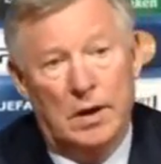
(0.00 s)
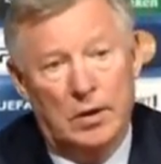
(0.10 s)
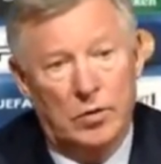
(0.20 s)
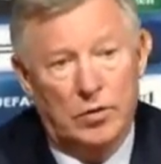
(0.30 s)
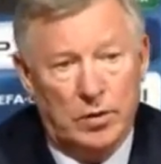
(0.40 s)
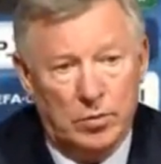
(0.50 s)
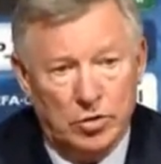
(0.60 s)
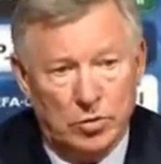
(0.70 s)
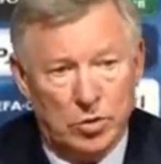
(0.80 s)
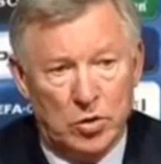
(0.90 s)
I don't think
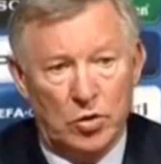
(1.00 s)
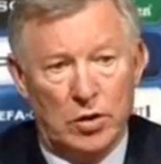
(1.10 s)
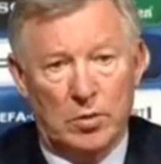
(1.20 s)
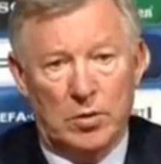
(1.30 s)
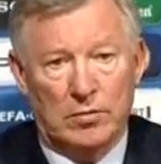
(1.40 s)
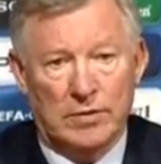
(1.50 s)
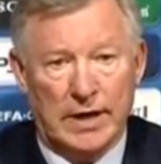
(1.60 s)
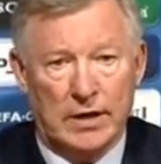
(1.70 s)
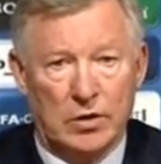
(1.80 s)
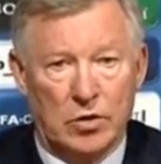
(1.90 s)
we should be going there with
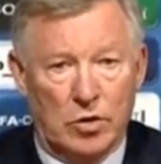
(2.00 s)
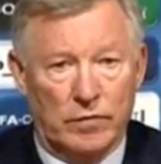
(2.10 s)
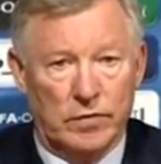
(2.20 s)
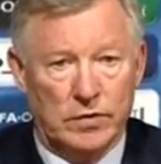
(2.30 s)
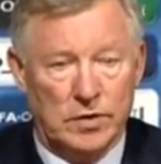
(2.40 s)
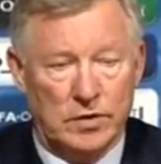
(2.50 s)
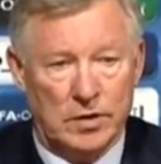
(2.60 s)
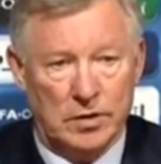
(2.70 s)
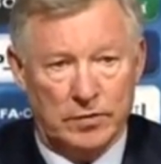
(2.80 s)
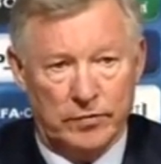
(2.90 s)
lacking in confidence. I
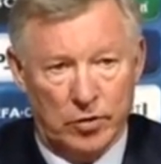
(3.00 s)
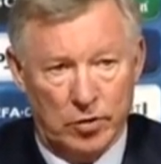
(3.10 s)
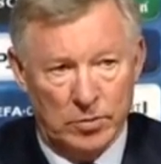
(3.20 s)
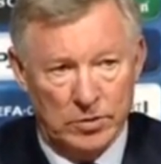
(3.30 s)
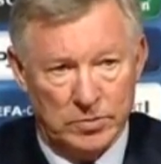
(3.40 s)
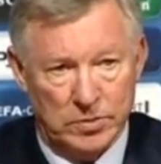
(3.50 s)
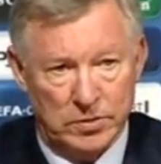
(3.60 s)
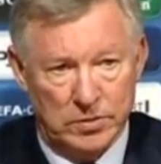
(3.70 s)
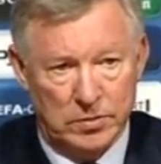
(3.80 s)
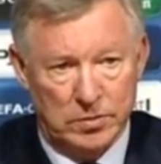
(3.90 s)
think their form
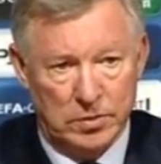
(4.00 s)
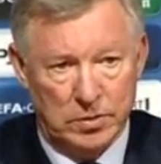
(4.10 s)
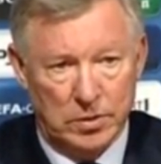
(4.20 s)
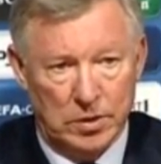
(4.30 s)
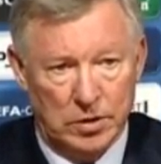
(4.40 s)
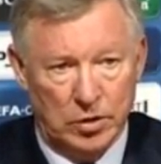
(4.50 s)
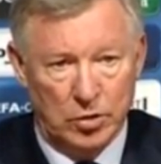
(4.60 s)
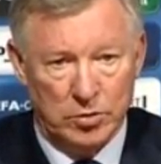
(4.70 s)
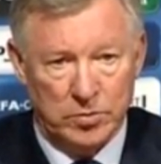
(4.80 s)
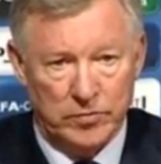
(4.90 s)
in
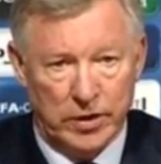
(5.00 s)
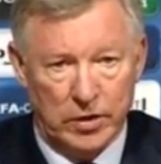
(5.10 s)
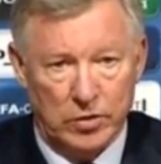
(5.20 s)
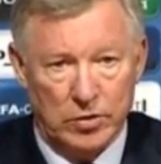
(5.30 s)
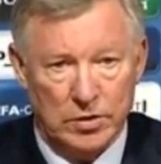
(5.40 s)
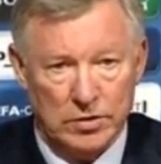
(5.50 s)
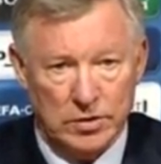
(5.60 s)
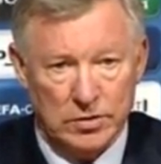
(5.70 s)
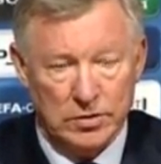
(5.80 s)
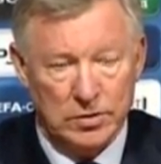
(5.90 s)
Europe has been very good this
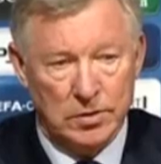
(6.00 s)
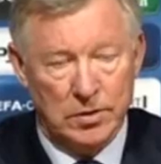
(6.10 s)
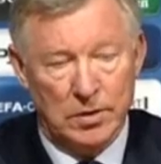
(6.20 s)
season.